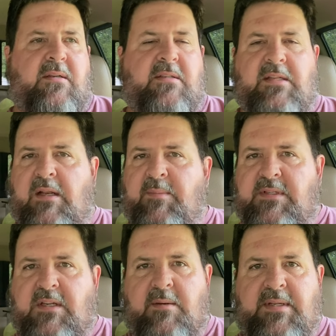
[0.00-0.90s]
tell them
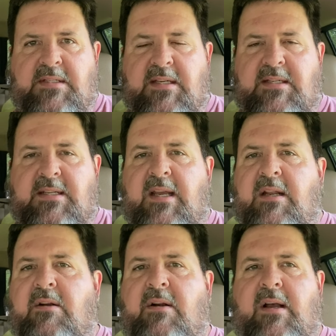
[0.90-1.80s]
it's gonna be six to
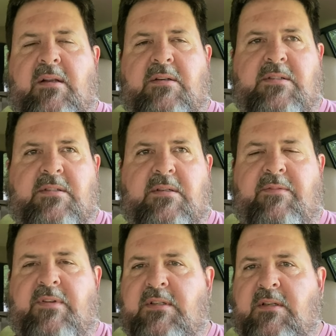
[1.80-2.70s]
$800.
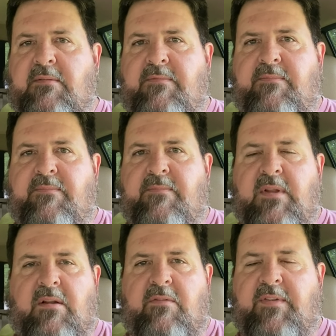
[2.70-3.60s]
If it's a
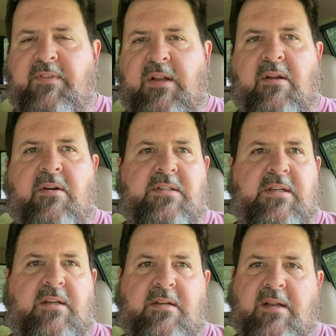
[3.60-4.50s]
you know,
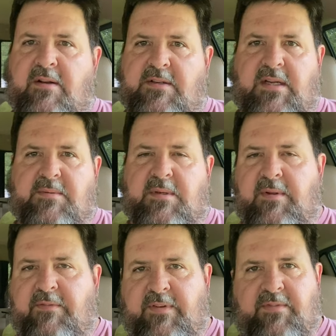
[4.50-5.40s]
$1,500 job, it's
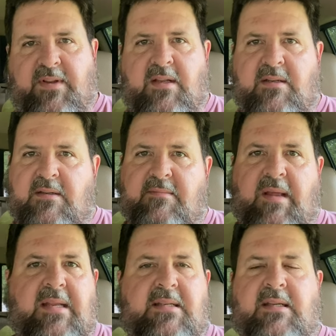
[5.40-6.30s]
gonna be 15 to
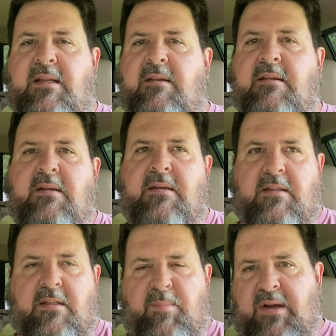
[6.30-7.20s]
18.
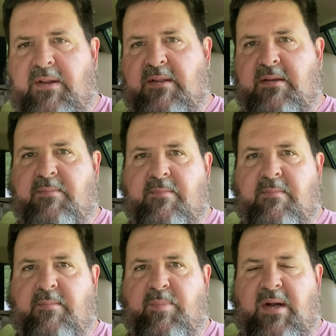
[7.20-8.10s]
The bigger the
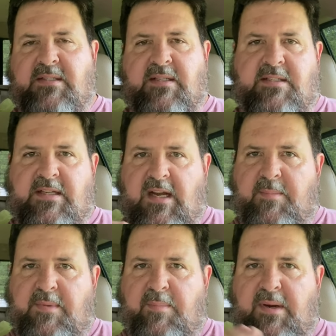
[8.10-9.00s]
price of the
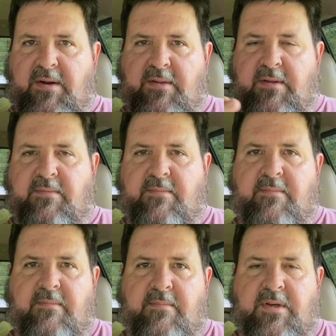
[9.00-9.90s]
job, the bigger the
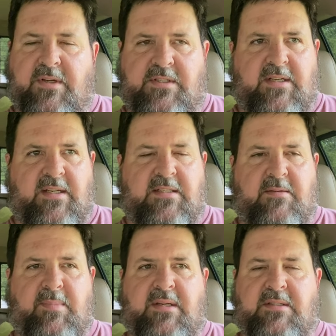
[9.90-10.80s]
cushion needs
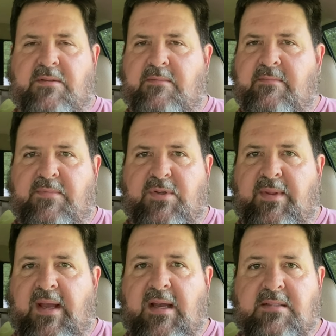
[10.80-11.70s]
to be. So
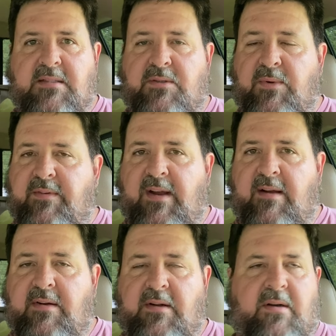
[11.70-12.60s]
2,000 to
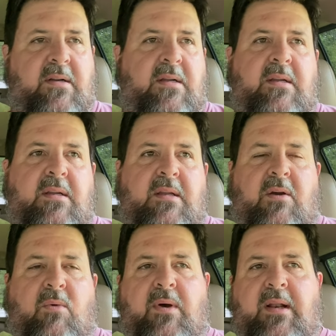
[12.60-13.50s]
2,500,
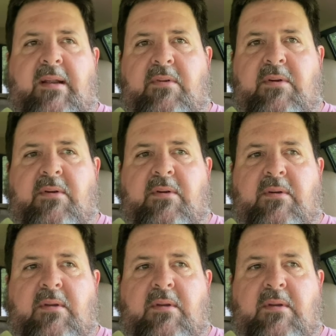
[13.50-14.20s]
whatever